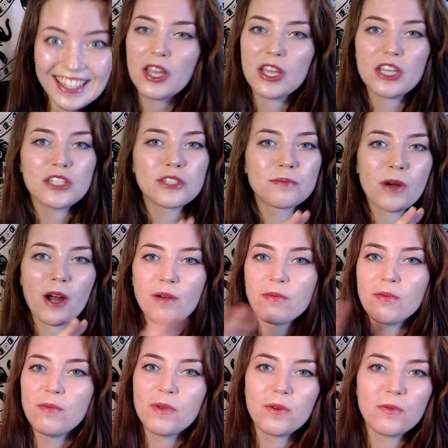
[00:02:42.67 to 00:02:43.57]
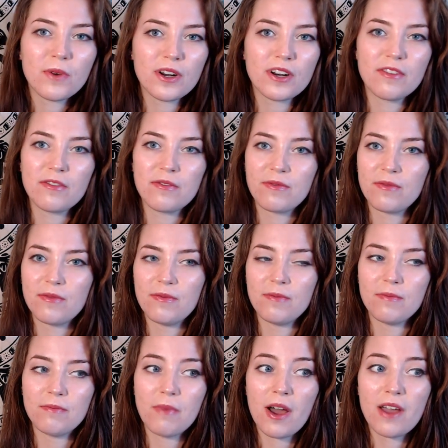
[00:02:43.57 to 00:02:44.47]
He's probably one of
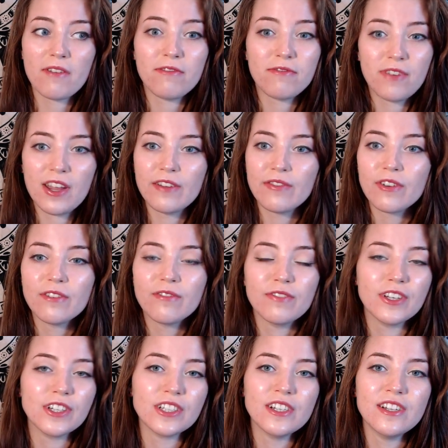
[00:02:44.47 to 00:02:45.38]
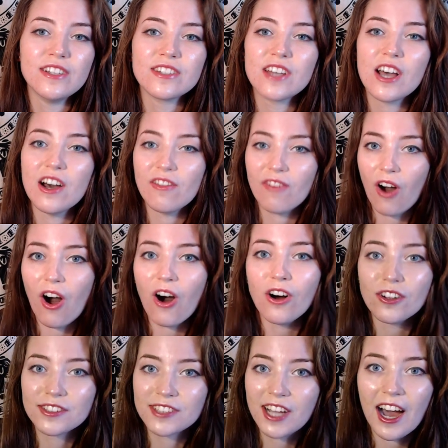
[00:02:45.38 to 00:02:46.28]
my favorite villains of
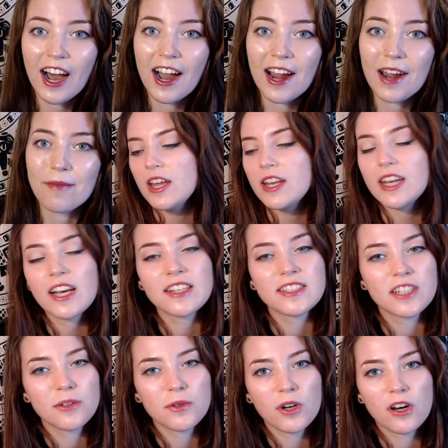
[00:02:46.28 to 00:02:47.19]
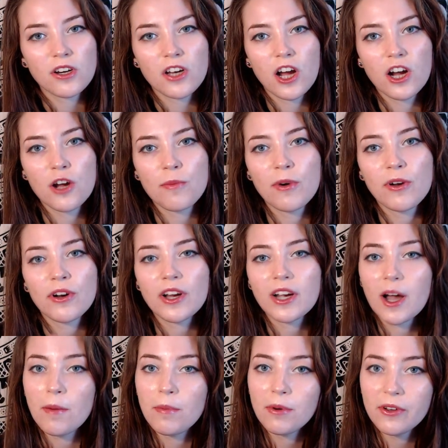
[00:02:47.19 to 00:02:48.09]
all time. Next, I want to talk about a
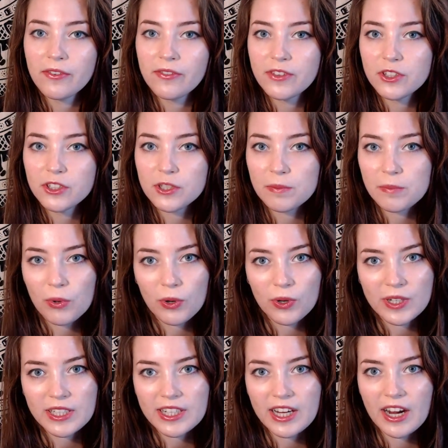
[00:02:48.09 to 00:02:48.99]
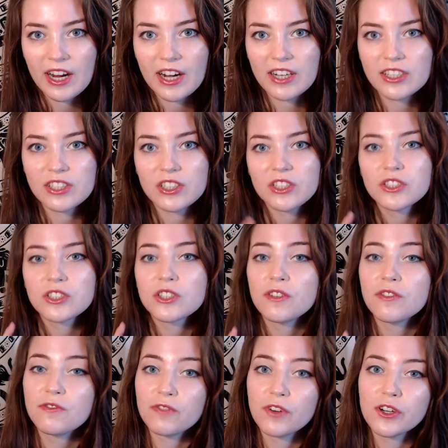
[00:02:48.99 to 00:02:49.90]
couple of the supporting characters,
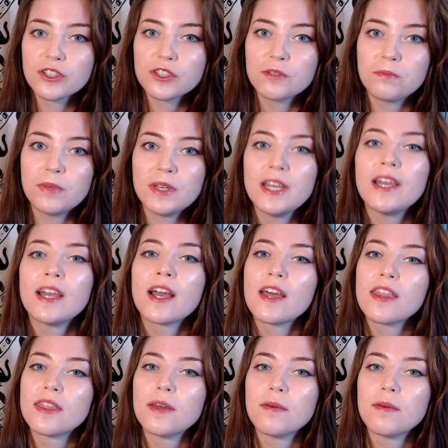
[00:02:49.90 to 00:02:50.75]
the first being the